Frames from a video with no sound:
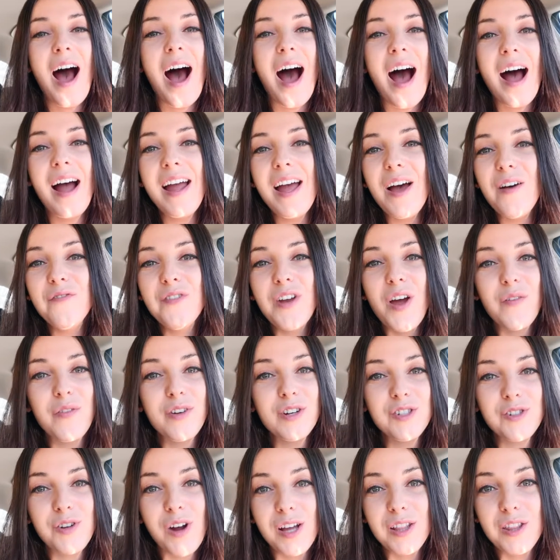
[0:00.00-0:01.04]
I have
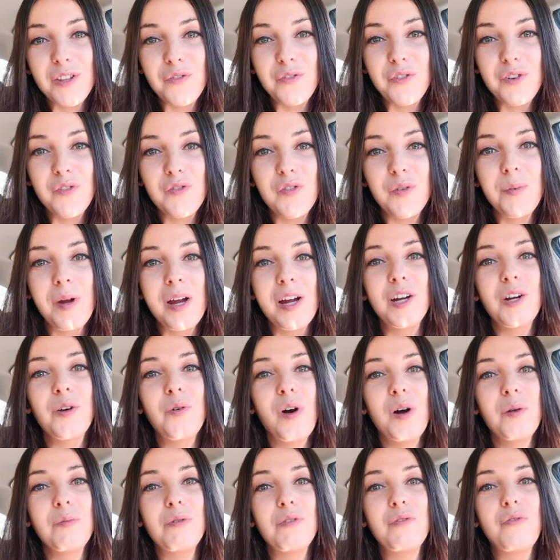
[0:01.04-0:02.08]
never tried the food from
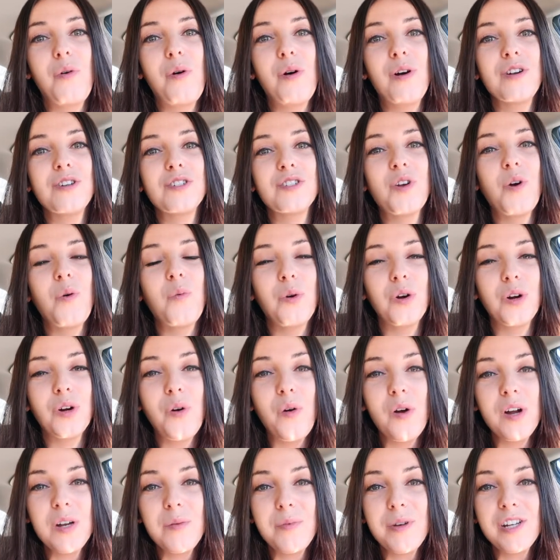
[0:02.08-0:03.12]
Erewhon before, so we're
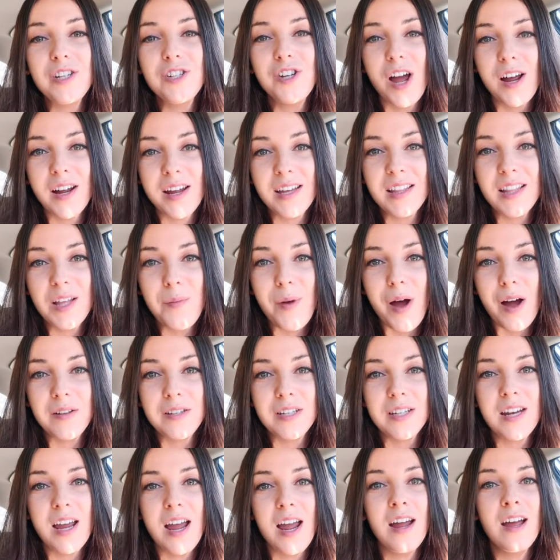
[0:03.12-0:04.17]
going to be checking them out
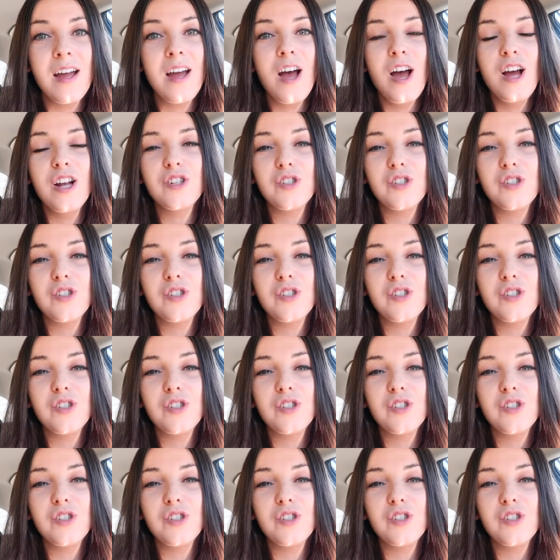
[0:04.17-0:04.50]
today,